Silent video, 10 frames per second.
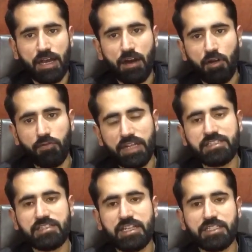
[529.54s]
of
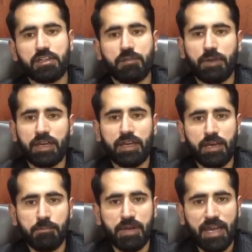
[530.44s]
legislature or
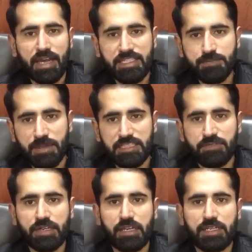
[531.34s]
by any
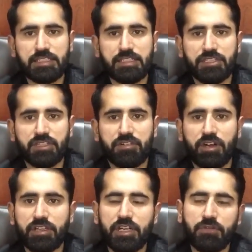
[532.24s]
specific legislation.
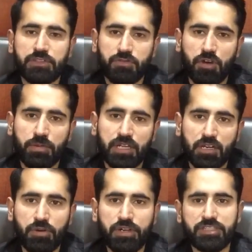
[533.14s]
Rather, it was formed by the
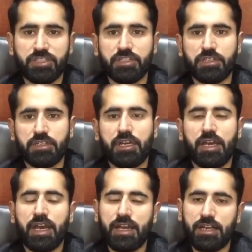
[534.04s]
Governor General,
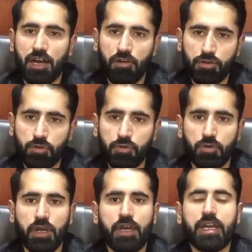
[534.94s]
and now
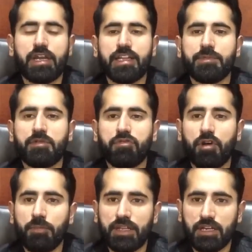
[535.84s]
too it has been
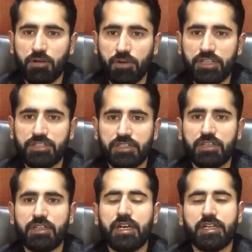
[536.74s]
formed by the Governor
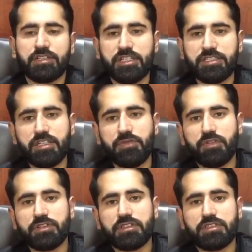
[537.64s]
General. Just the
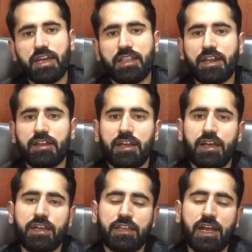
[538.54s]
difference is that
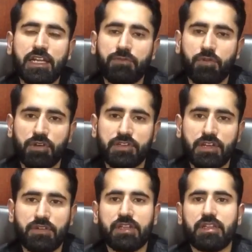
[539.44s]
in
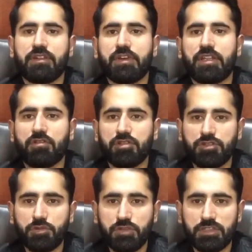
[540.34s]
1947, when the
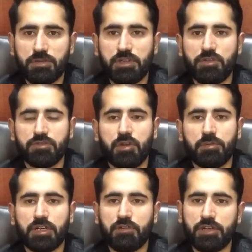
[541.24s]
Constituent Assembly was formed,
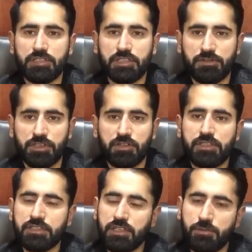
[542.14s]
the Governor General was
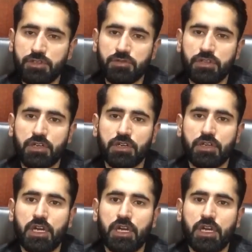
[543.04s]
answerable to the